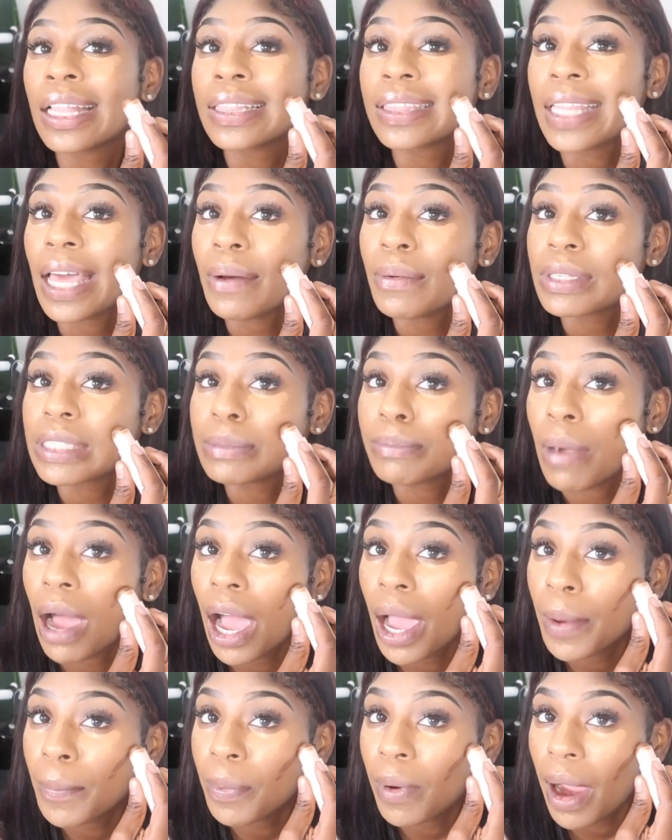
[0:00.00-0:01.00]
that was
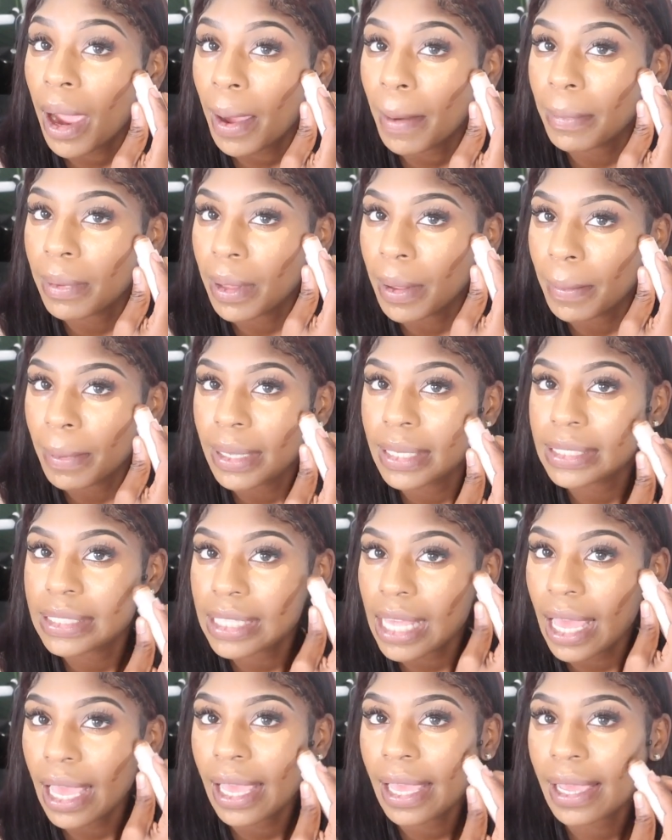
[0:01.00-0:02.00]
my problem, is
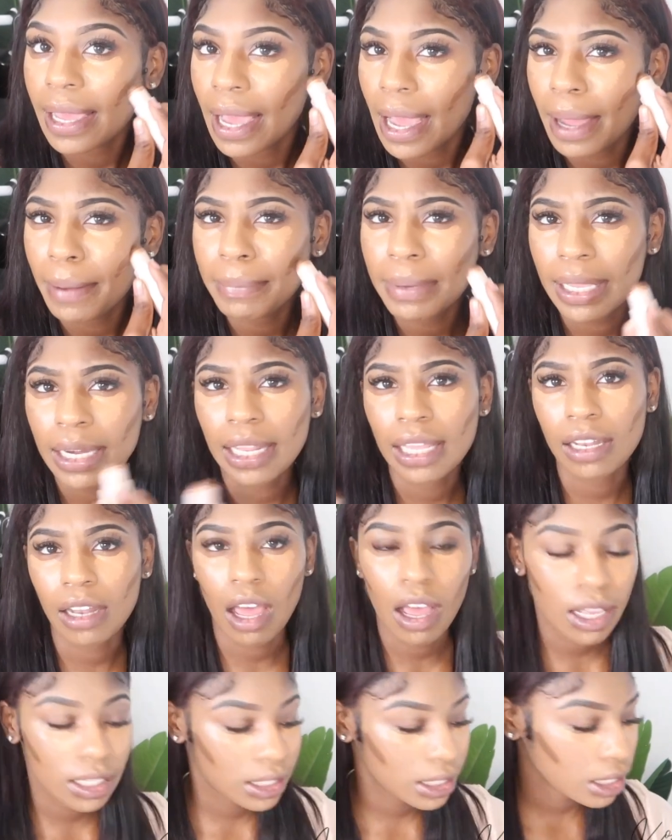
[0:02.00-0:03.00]
like, I'm getting
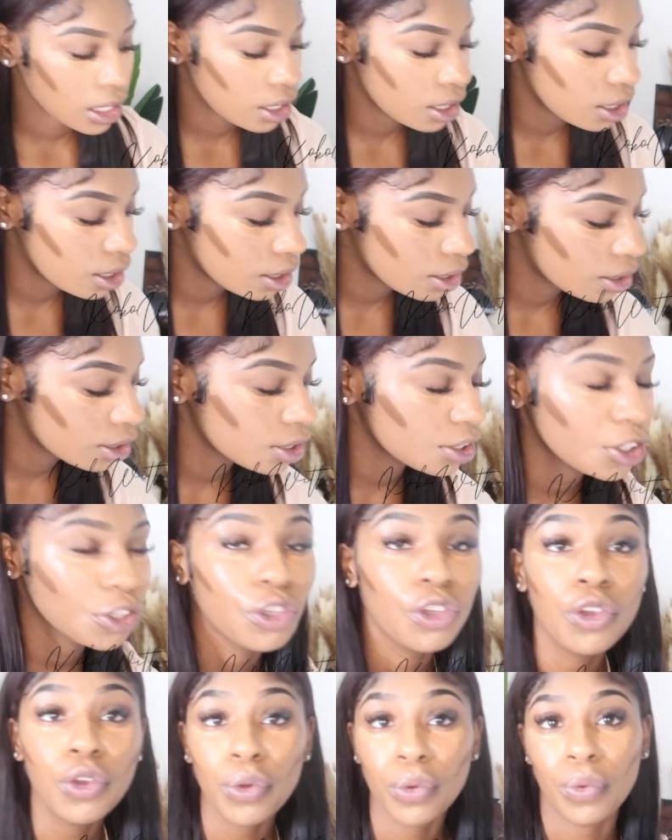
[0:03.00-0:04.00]
lost in
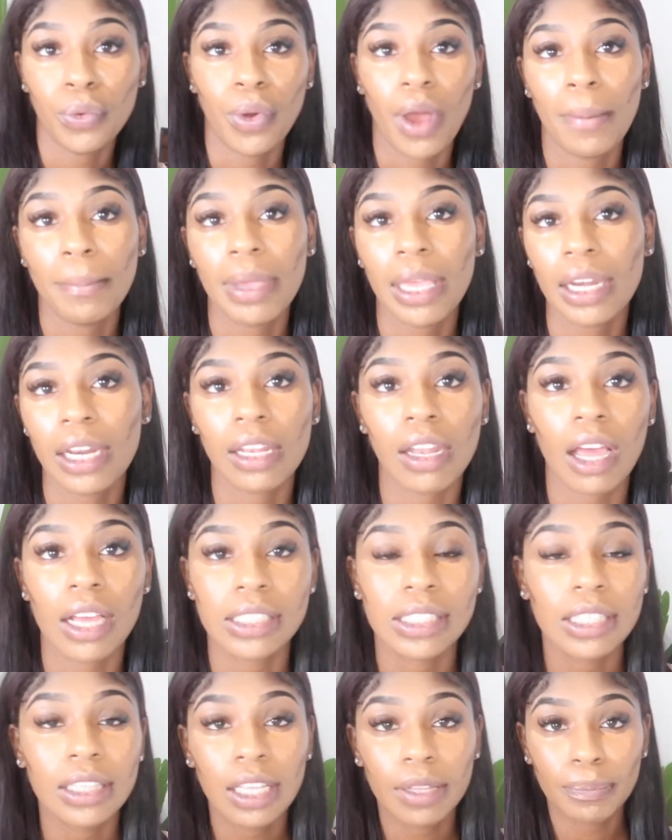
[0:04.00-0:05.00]
you. I'm getting
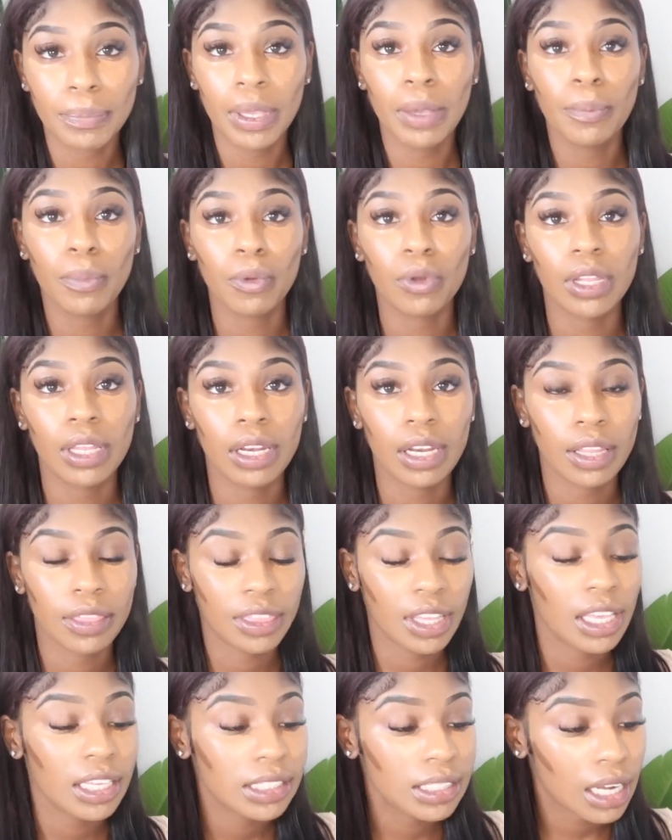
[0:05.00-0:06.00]
lost in the people and the
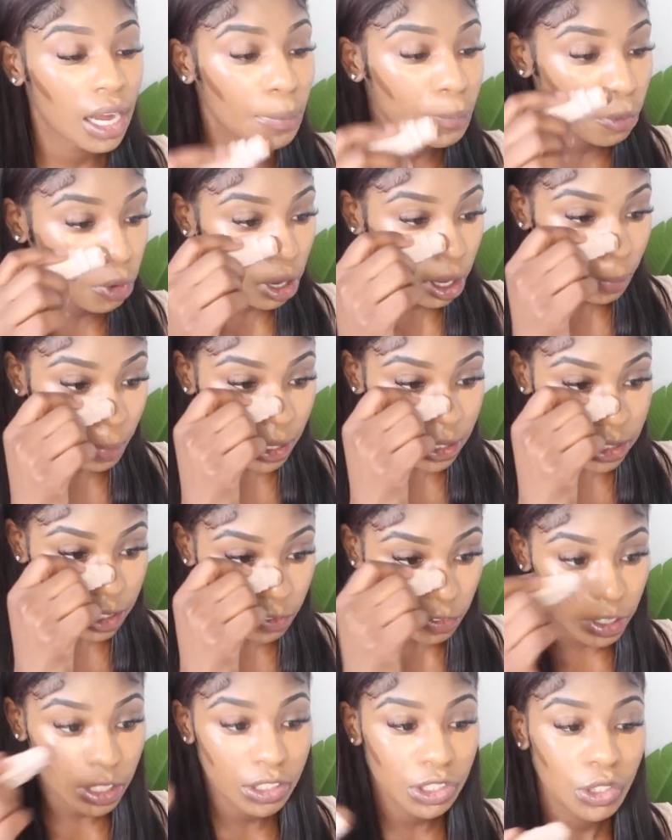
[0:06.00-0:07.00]
things that I'm pouring
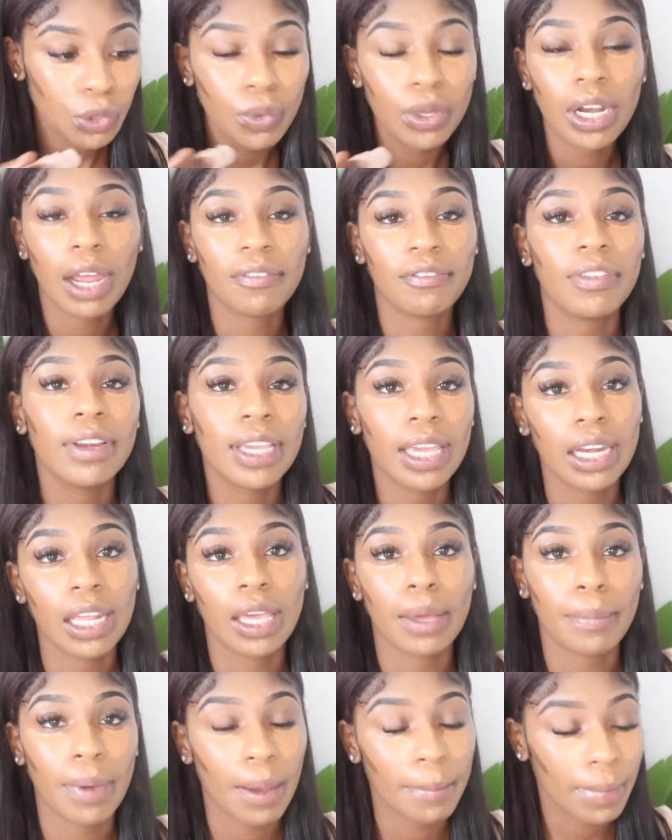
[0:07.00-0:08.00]
myself into, and I'm
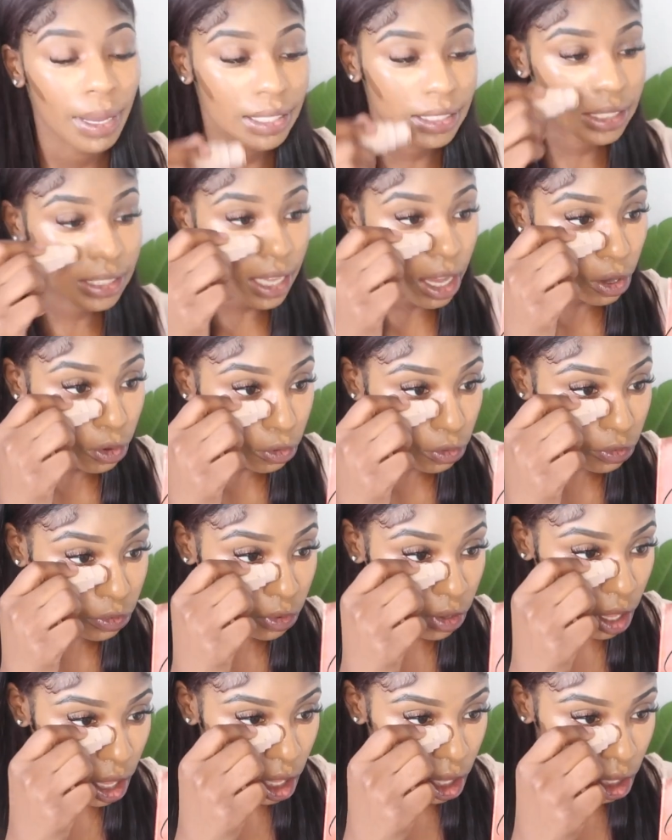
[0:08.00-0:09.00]
forgetting about myself.
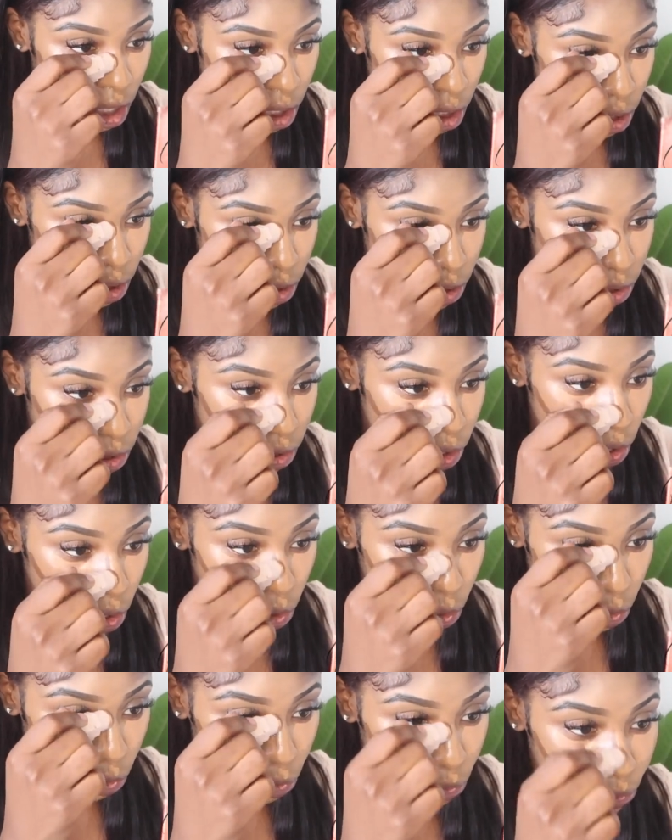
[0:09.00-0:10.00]

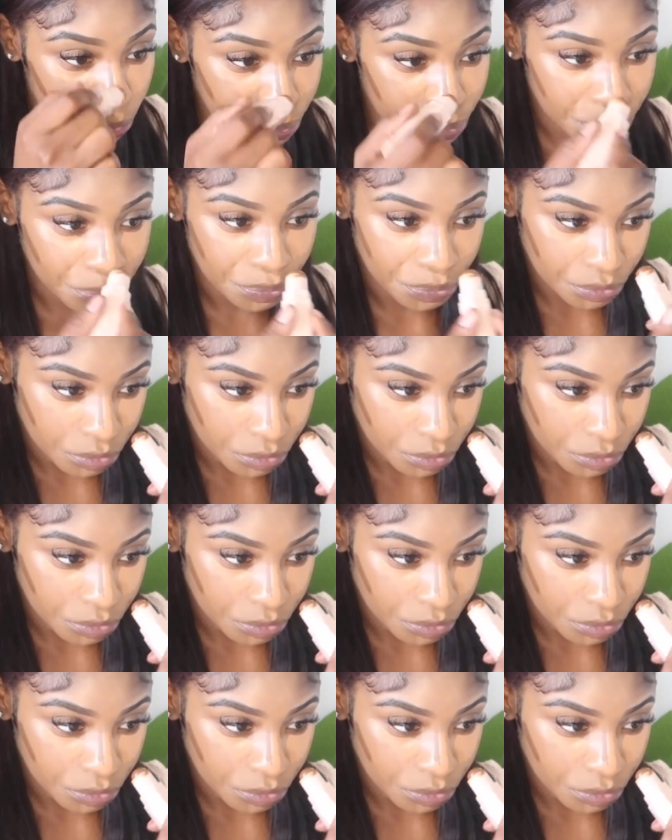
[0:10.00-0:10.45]
So